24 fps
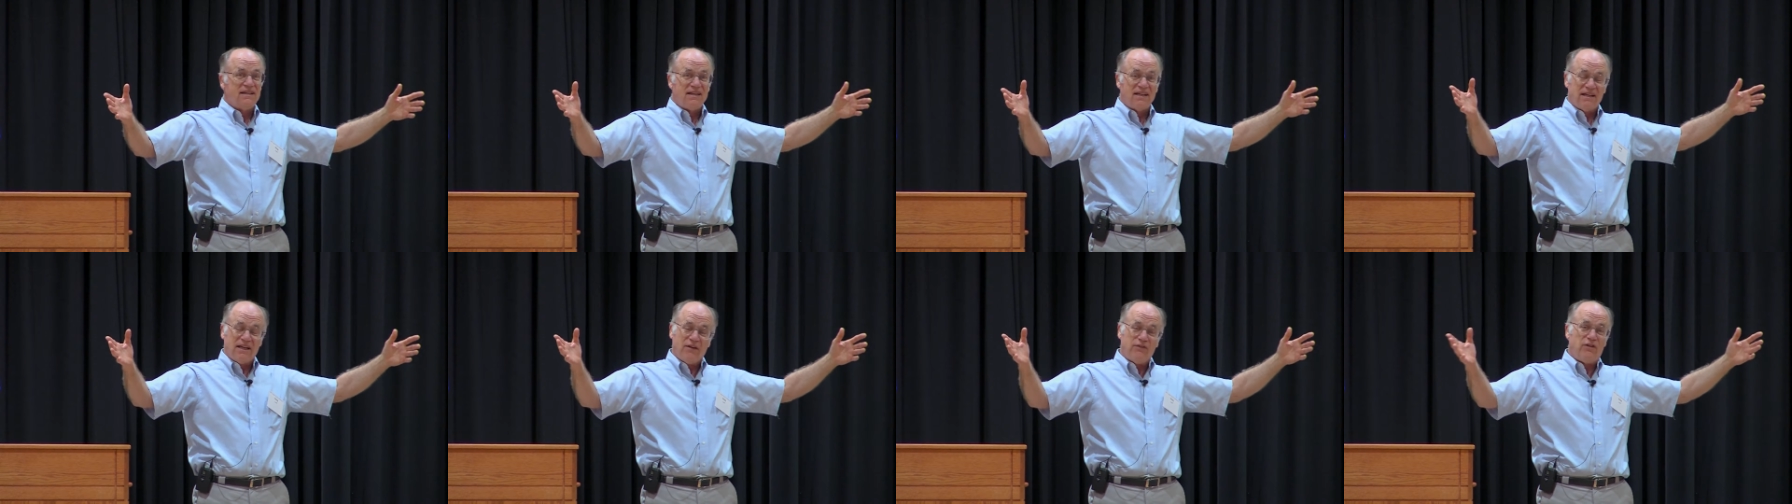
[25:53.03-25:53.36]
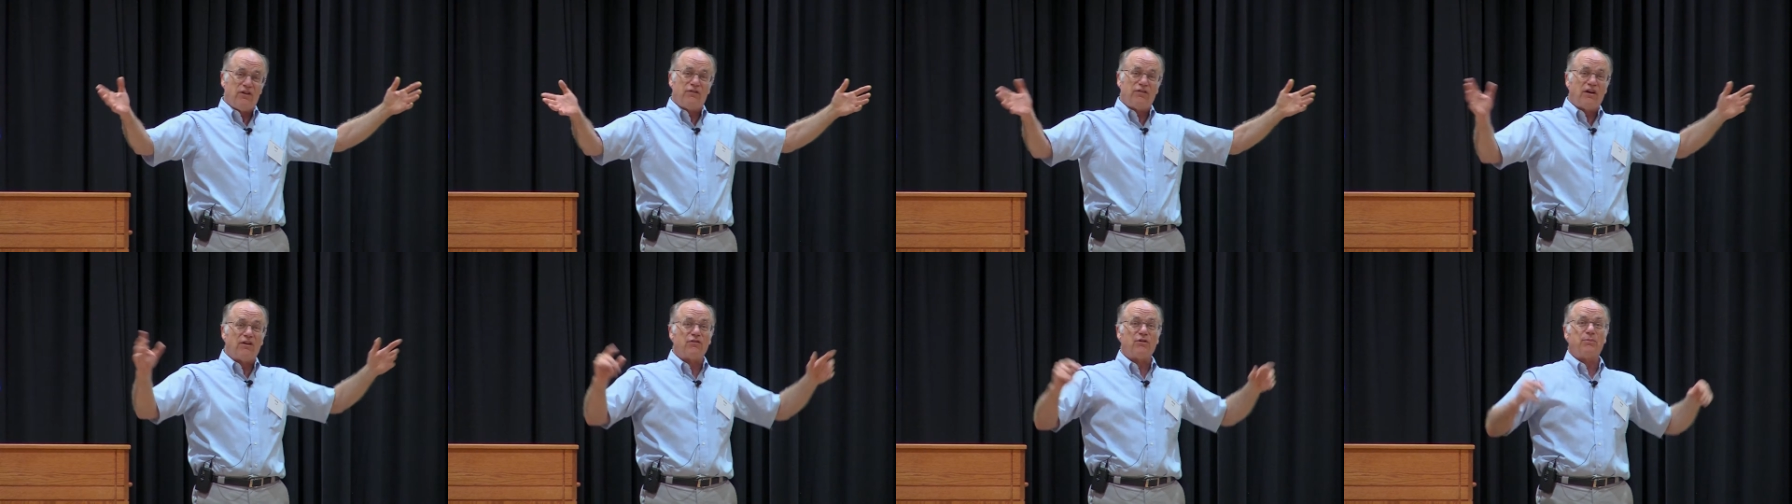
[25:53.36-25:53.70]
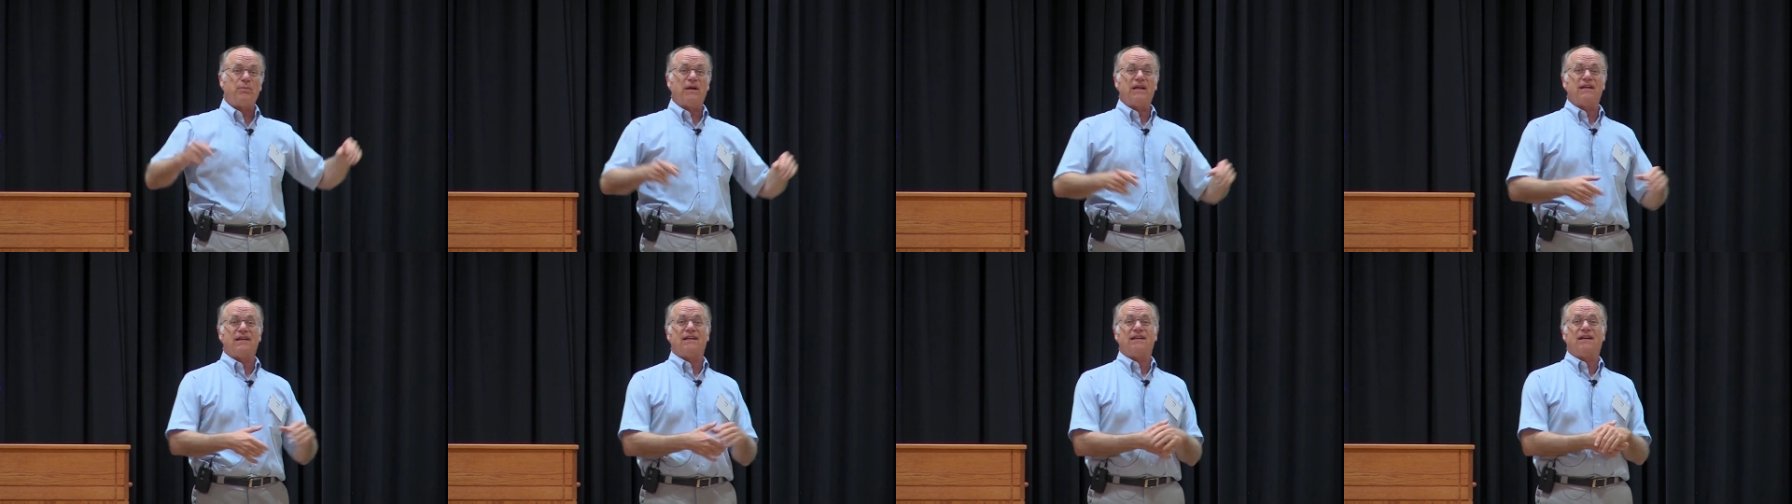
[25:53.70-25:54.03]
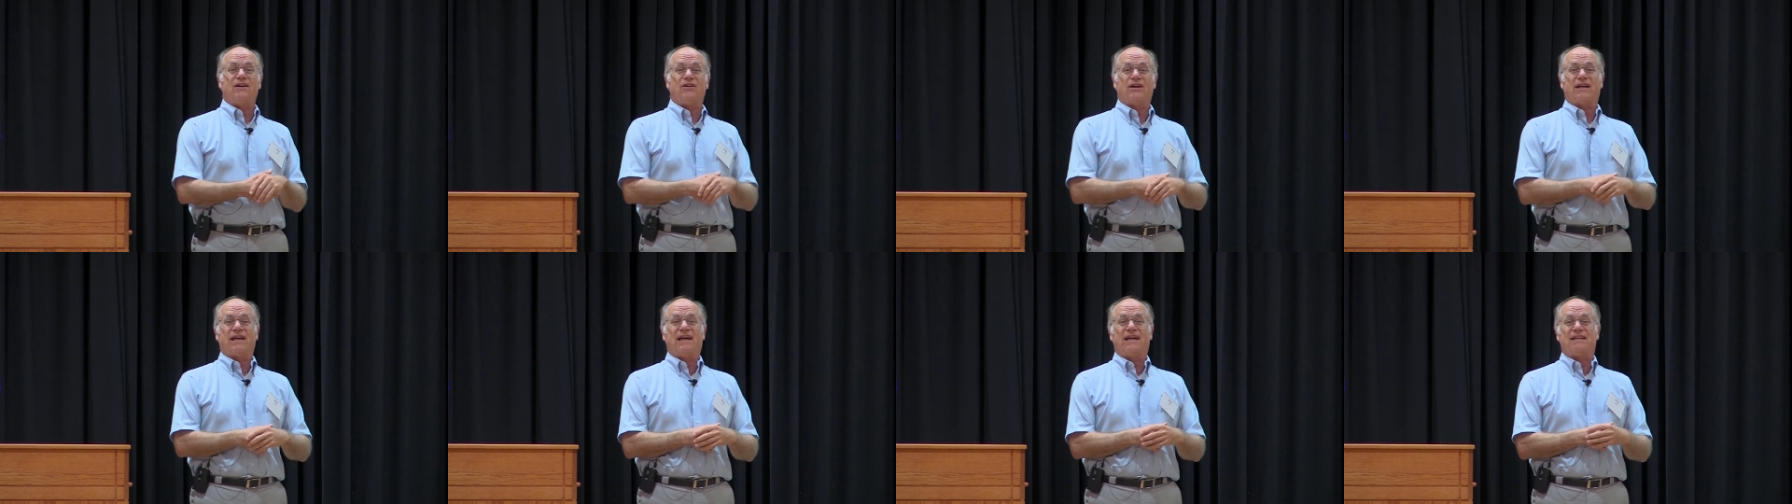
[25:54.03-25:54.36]
If you've ever been to
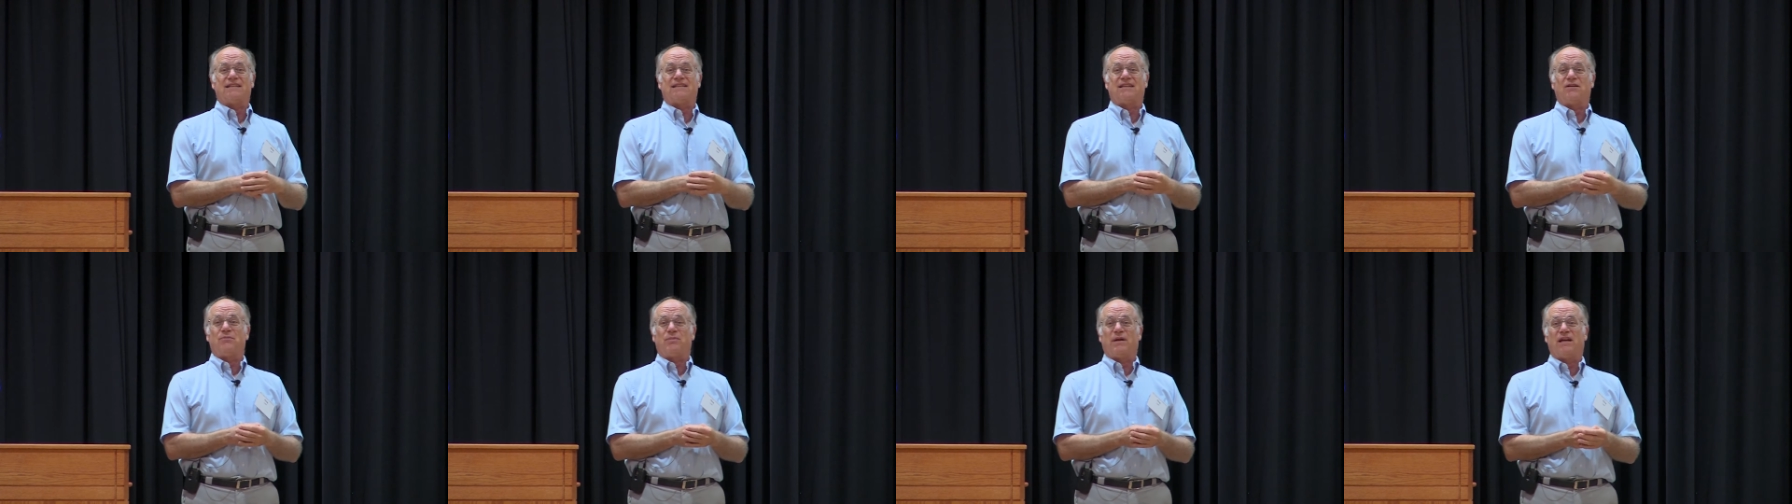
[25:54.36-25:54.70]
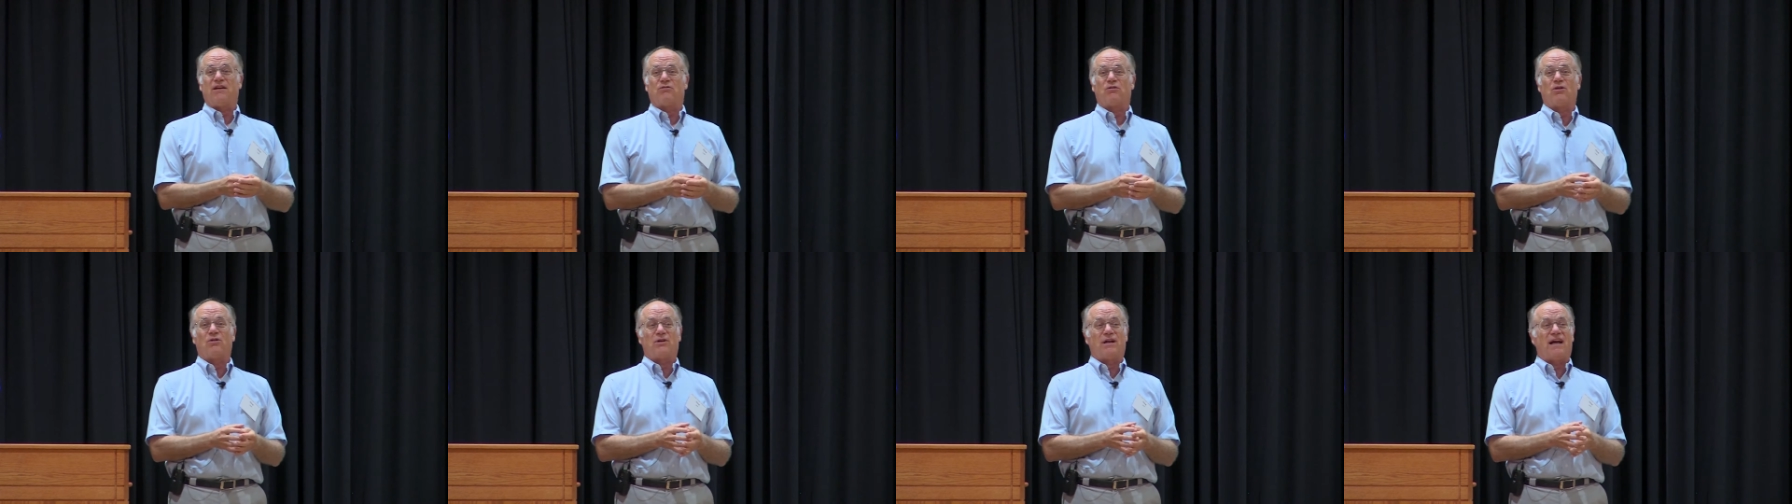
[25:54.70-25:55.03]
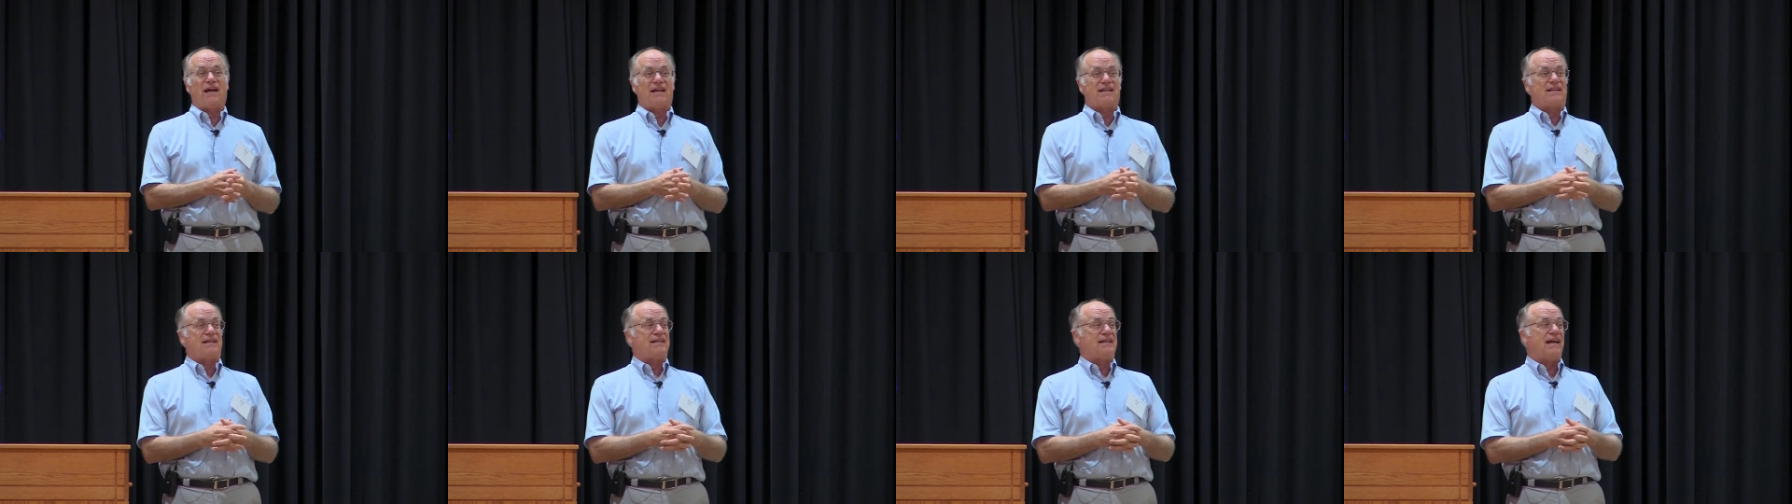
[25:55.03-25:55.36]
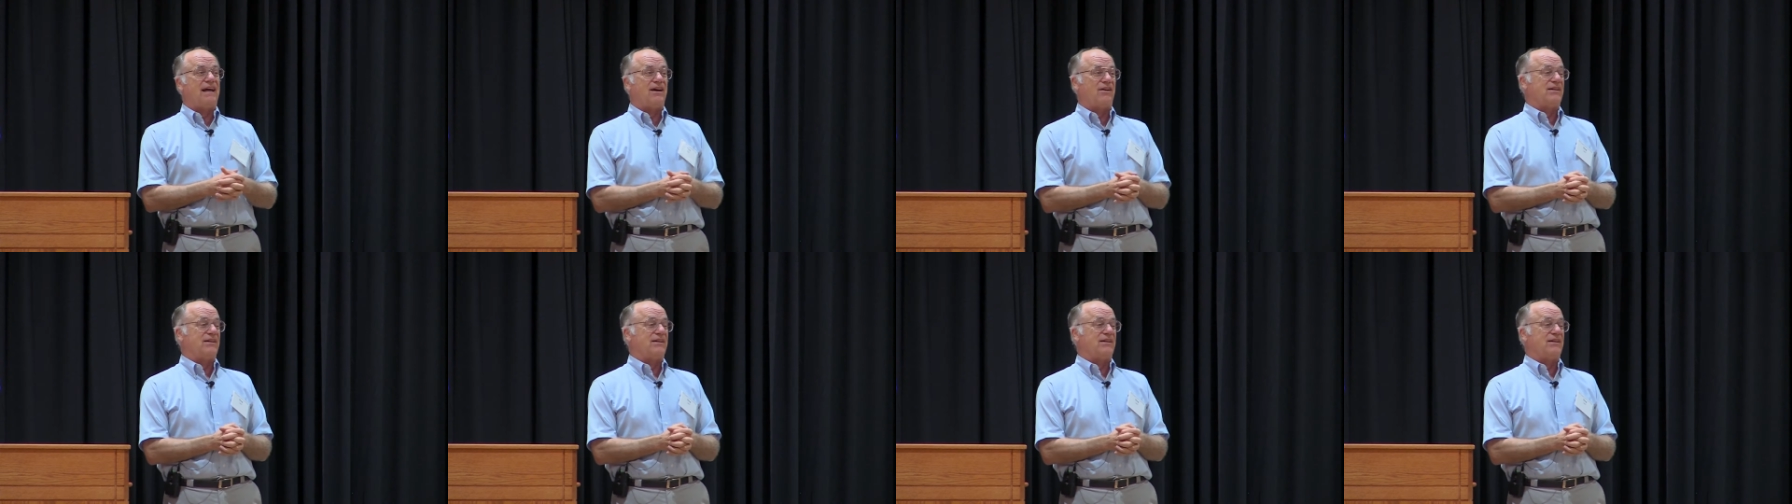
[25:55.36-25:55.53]
Narragansett Bay, Rhode Island now,